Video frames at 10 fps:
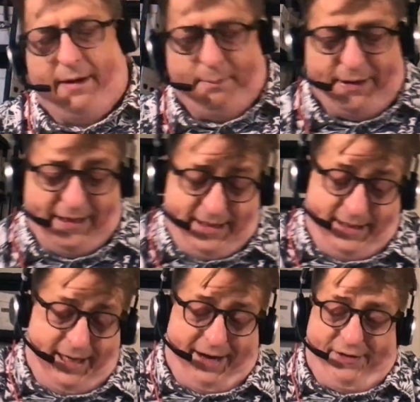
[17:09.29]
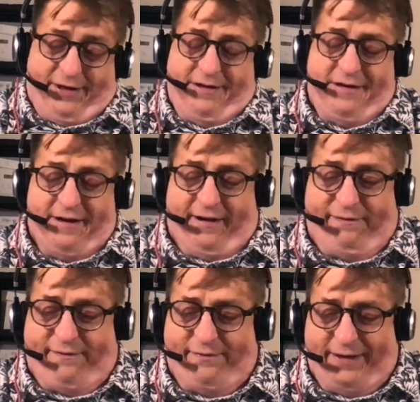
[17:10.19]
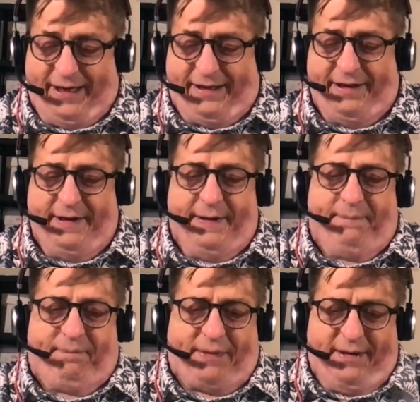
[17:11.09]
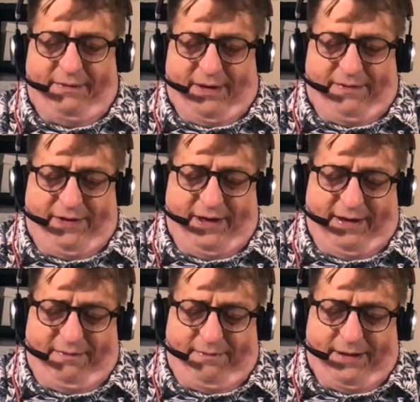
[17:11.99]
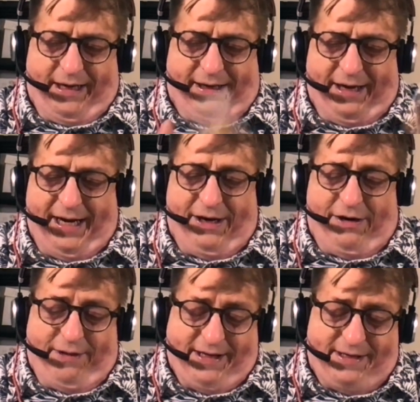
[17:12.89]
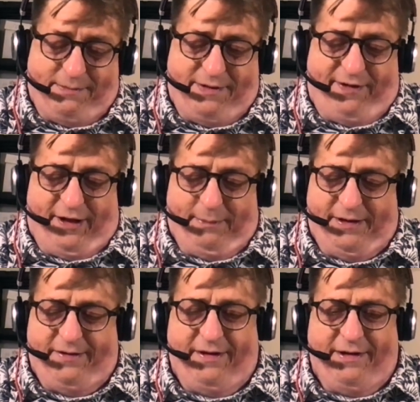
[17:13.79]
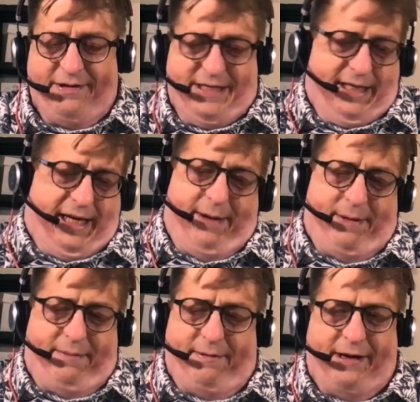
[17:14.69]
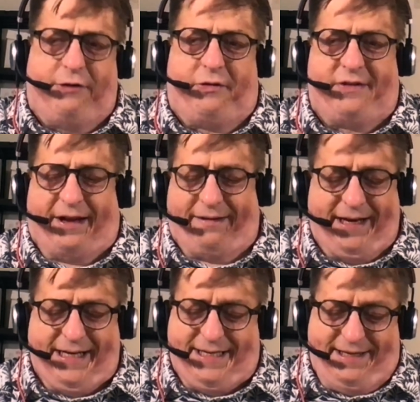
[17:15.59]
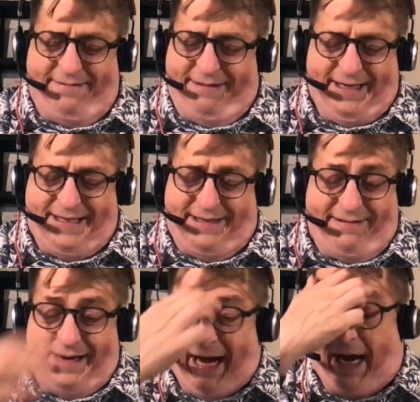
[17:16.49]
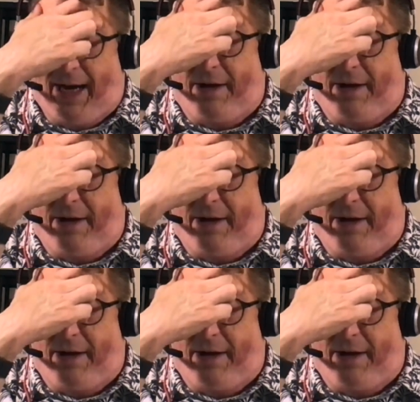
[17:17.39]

But it does have enough, like, of the, like, hey, oh, that's some development to keep it interesting. It's not